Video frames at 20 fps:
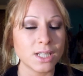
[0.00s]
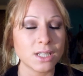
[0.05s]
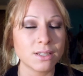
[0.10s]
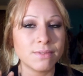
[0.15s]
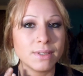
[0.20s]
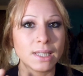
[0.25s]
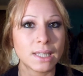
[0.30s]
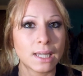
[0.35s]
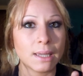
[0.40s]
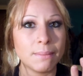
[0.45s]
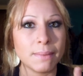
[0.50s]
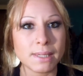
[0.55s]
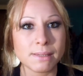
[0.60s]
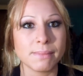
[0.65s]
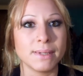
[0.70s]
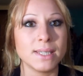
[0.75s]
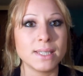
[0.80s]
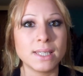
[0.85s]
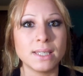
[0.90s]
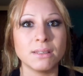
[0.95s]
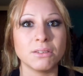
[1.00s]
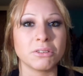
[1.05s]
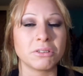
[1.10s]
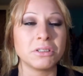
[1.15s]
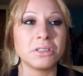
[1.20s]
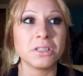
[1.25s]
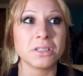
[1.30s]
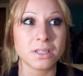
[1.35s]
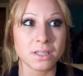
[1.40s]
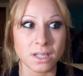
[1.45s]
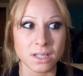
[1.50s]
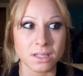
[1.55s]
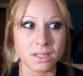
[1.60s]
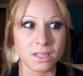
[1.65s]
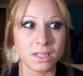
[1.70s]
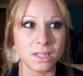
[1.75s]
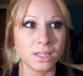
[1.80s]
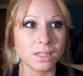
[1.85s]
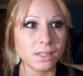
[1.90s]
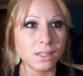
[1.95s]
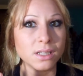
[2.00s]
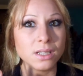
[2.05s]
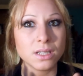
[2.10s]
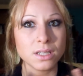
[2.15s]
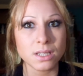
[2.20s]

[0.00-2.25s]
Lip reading: I just feel like it makes my skin look disgusting.